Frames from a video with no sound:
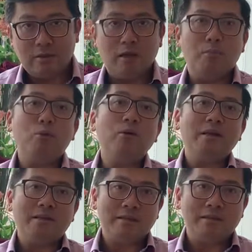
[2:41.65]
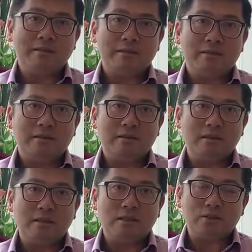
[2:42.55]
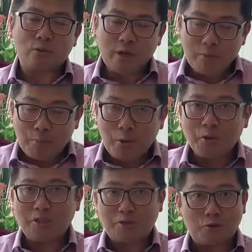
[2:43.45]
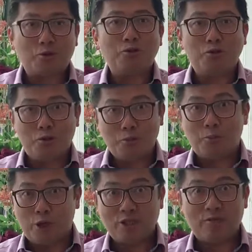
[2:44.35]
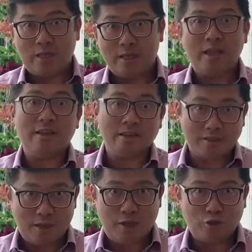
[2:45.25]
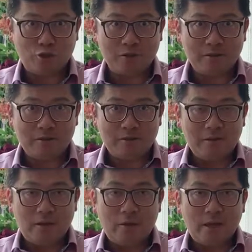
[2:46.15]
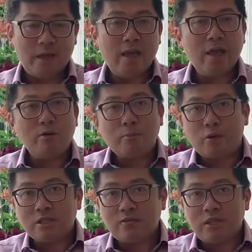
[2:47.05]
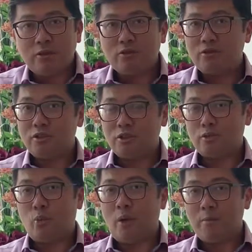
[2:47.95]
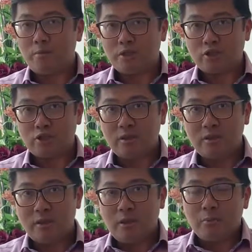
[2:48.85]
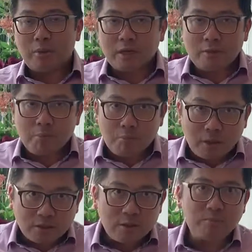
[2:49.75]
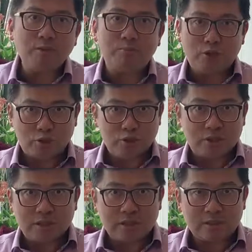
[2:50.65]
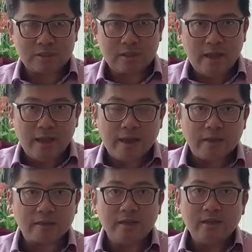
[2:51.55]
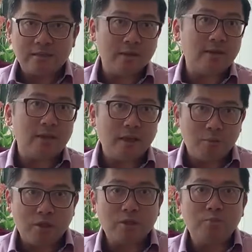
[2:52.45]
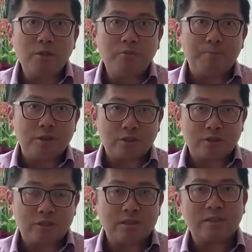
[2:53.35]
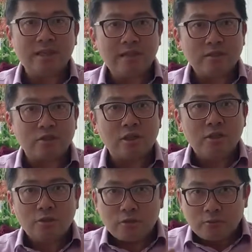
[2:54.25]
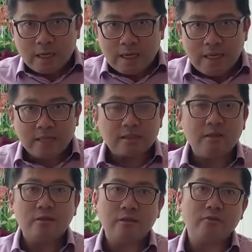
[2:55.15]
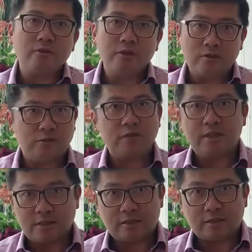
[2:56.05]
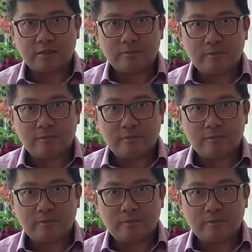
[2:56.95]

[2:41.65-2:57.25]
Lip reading: Number one, it's quite important to continue breastfeeding at that stage. Okay, and the breastfeeding not in just one position, but in multiple positions, as suckling in multiple positions tends to release different ducts.